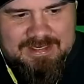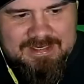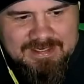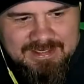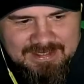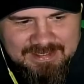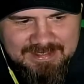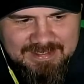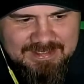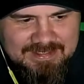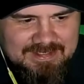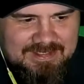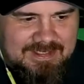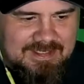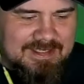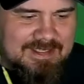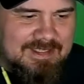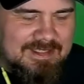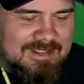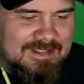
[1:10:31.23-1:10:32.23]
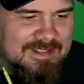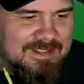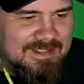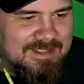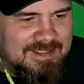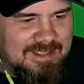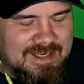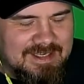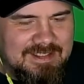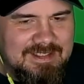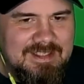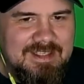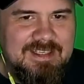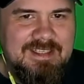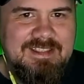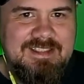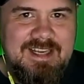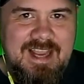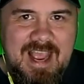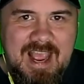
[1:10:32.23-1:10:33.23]
This is less
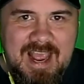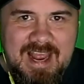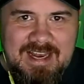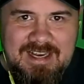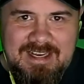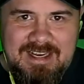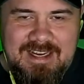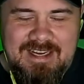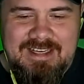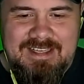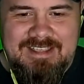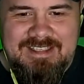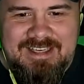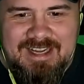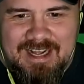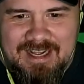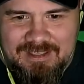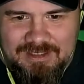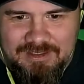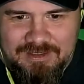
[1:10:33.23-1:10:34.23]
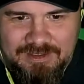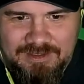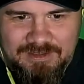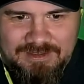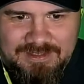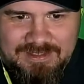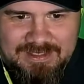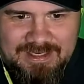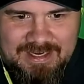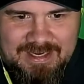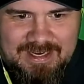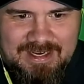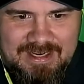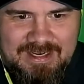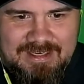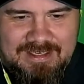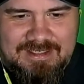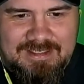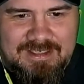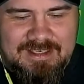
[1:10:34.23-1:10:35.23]
than $10,
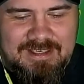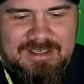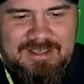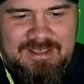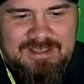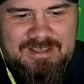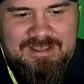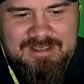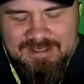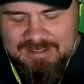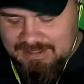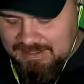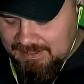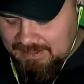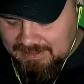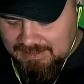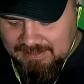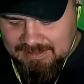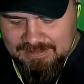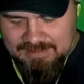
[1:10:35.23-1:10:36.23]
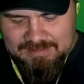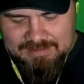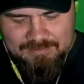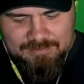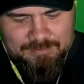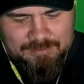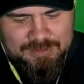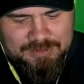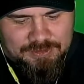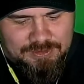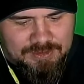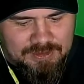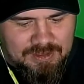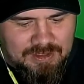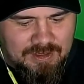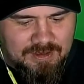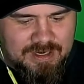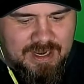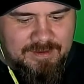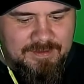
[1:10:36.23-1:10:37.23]
and it is, let me make
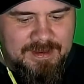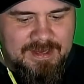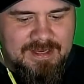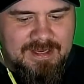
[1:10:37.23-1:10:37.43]
sure. Okay.